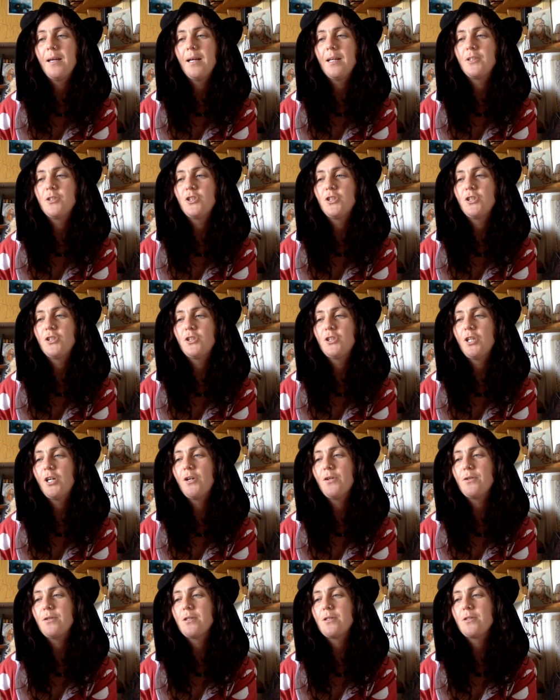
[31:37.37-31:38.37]
And she
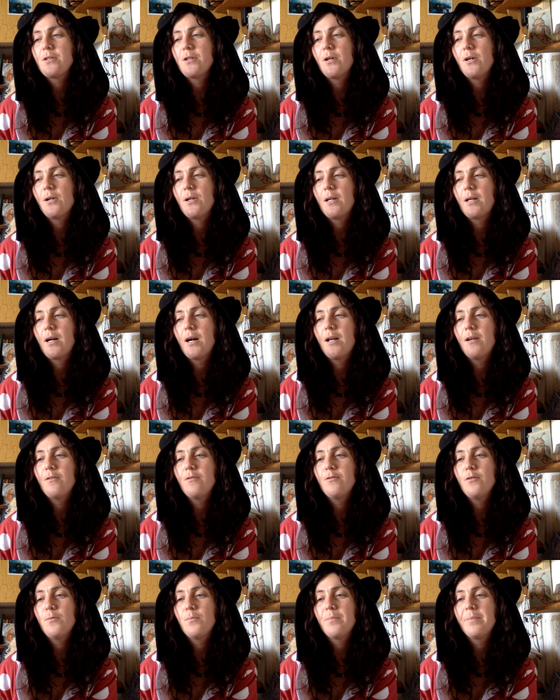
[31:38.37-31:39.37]
showed the doll a
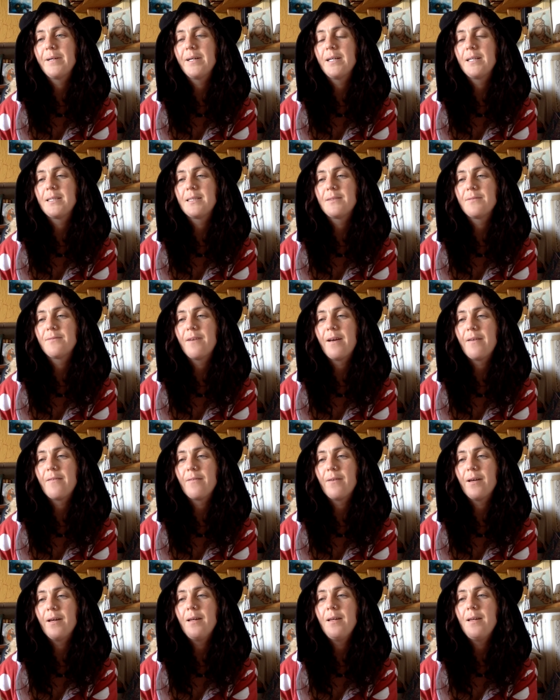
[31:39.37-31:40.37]
colourful bird's
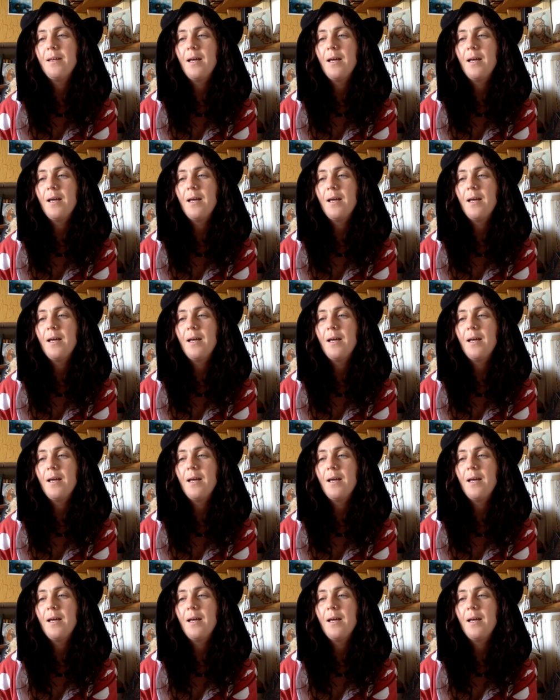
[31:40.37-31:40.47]
feather,